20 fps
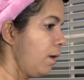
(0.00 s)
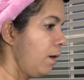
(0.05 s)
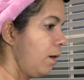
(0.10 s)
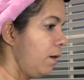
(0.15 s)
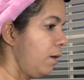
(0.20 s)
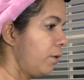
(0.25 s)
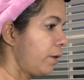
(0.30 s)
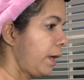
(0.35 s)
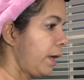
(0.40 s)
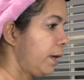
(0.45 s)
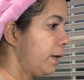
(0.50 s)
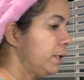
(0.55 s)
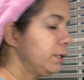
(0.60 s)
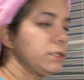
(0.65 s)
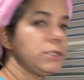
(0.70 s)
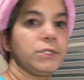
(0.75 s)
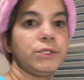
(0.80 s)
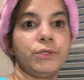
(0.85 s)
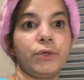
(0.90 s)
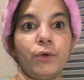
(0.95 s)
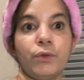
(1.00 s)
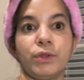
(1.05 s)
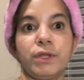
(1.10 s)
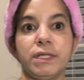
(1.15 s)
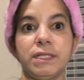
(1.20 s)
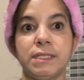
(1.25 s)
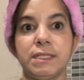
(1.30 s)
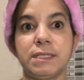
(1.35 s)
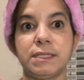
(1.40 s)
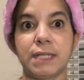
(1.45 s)
Okay, so
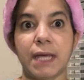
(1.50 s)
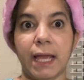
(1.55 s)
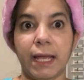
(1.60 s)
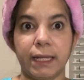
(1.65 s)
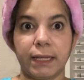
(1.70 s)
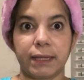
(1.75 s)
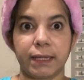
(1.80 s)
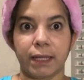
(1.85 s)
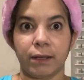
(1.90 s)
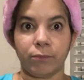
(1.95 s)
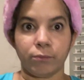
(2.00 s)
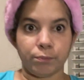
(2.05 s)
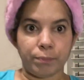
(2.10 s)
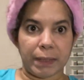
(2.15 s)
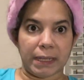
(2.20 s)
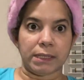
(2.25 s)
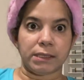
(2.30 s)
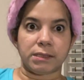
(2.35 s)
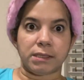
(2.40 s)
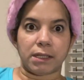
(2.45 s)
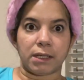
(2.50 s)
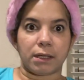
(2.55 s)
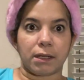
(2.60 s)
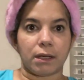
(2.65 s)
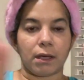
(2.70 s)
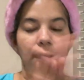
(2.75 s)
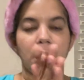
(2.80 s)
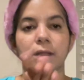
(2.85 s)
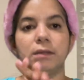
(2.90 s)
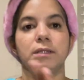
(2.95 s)
this is like the basic
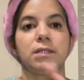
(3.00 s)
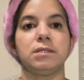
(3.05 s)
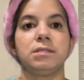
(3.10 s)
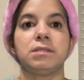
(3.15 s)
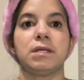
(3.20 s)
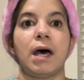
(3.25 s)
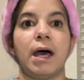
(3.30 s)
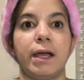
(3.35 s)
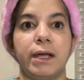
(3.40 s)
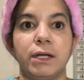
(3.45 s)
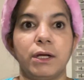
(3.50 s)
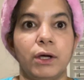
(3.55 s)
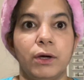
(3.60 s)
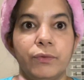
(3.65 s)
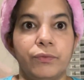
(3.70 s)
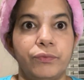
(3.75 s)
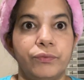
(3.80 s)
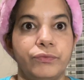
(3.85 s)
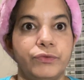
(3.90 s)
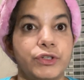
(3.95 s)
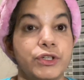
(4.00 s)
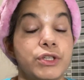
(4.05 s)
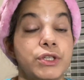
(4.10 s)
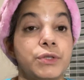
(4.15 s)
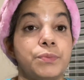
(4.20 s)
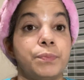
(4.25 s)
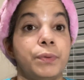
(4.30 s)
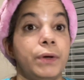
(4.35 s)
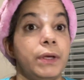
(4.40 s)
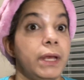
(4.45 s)
design of
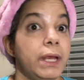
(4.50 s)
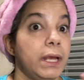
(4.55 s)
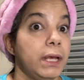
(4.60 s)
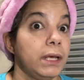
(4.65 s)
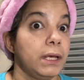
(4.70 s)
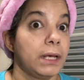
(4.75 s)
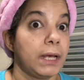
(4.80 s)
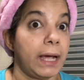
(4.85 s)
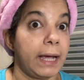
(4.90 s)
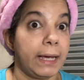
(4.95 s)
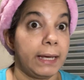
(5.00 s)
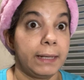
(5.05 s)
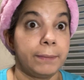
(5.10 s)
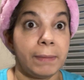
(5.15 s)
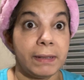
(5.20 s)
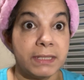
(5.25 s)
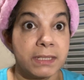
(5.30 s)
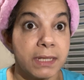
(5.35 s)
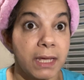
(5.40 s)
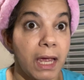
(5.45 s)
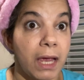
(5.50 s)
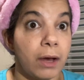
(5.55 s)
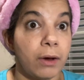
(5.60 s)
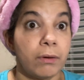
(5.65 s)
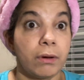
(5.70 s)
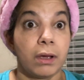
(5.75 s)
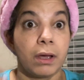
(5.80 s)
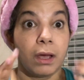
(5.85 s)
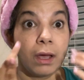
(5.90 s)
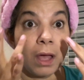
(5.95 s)
just putting like
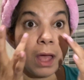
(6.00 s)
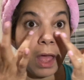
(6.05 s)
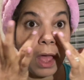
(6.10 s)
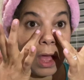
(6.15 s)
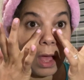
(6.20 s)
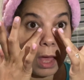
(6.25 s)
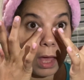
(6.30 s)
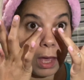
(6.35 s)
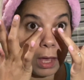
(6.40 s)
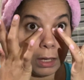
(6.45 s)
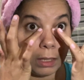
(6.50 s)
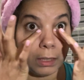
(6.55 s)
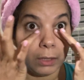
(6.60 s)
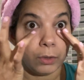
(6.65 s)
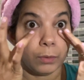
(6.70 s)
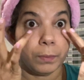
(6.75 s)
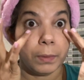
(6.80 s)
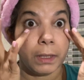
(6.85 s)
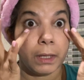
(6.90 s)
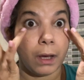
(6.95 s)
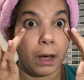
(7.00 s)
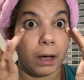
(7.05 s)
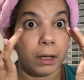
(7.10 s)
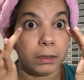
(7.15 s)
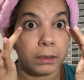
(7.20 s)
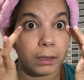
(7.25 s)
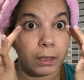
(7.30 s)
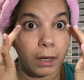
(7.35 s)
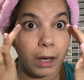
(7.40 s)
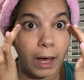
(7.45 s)
mascara, a little bit on
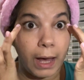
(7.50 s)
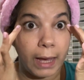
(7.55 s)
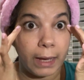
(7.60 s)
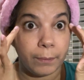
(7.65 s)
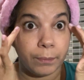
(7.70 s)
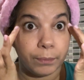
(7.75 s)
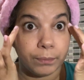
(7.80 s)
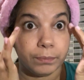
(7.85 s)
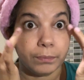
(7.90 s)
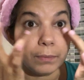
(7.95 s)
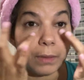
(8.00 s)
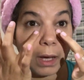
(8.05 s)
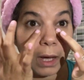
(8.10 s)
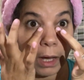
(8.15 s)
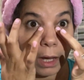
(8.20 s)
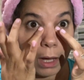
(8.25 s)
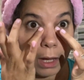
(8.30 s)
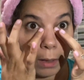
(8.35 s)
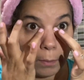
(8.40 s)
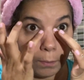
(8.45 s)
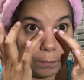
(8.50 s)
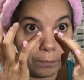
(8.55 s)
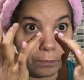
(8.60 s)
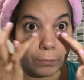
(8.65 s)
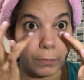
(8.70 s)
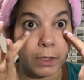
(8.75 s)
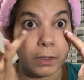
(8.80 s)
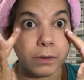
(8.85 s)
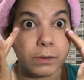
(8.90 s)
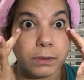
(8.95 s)
the eye
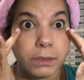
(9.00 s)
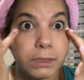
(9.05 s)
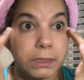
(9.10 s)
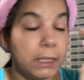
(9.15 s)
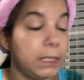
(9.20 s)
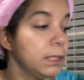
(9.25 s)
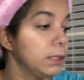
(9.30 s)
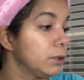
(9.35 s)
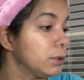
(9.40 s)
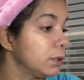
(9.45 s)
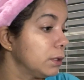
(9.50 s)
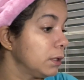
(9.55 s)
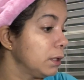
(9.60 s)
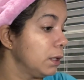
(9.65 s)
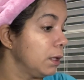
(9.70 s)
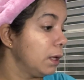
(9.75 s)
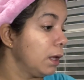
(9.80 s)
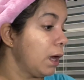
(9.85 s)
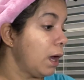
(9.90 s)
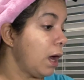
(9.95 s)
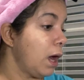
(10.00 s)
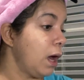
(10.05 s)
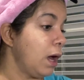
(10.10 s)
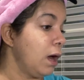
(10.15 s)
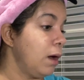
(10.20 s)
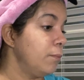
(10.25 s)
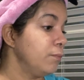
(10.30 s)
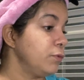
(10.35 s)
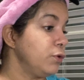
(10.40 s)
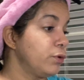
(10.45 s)
concealer.
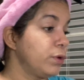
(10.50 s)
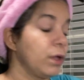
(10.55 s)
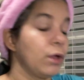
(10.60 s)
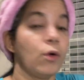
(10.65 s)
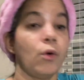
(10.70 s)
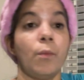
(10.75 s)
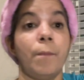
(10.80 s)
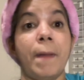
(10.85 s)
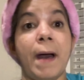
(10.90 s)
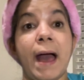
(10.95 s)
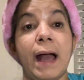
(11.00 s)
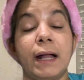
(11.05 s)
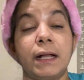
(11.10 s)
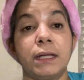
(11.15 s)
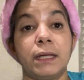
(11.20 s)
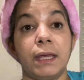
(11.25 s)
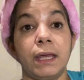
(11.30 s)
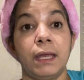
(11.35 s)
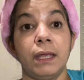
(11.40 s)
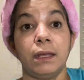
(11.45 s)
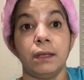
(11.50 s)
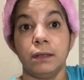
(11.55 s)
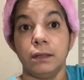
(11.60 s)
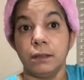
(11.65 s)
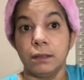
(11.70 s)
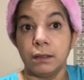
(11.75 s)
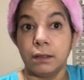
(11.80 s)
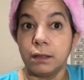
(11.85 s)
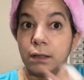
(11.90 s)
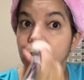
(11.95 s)
You can go back and
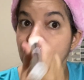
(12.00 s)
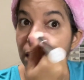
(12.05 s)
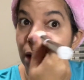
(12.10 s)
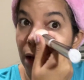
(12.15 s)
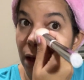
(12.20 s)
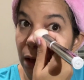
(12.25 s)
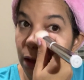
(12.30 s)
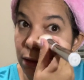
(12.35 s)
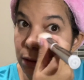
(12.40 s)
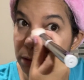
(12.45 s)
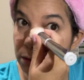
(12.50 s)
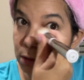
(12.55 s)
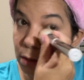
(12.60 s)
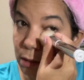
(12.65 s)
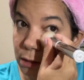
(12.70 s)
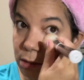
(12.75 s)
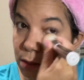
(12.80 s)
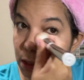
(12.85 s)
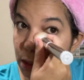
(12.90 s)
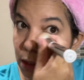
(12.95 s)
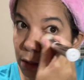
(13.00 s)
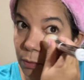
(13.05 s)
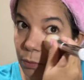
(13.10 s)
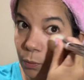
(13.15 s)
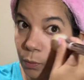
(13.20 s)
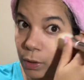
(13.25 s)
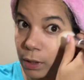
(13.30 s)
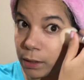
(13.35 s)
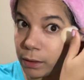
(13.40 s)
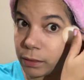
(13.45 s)
touch it in
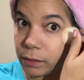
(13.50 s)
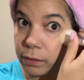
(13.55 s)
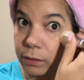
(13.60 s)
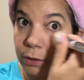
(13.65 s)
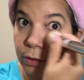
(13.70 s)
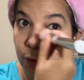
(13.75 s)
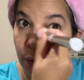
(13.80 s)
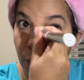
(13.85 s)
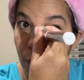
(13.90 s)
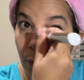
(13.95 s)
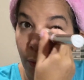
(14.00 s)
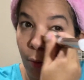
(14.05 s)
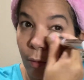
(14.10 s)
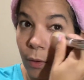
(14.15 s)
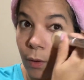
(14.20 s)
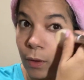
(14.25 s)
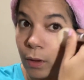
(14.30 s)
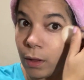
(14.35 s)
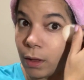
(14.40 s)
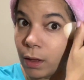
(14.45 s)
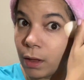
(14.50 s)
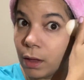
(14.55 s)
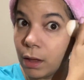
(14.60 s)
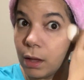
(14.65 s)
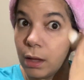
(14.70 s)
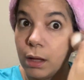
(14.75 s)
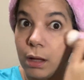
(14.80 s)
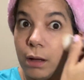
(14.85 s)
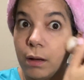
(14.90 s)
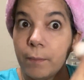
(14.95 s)
with your
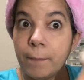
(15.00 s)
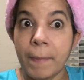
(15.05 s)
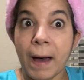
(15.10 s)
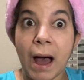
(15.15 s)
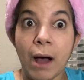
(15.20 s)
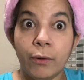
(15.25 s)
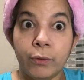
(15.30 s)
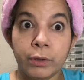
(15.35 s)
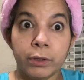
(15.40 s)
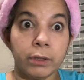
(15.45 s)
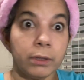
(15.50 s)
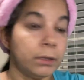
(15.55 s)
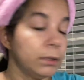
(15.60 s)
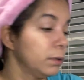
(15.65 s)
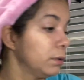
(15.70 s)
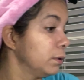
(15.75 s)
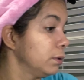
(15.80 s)
powder,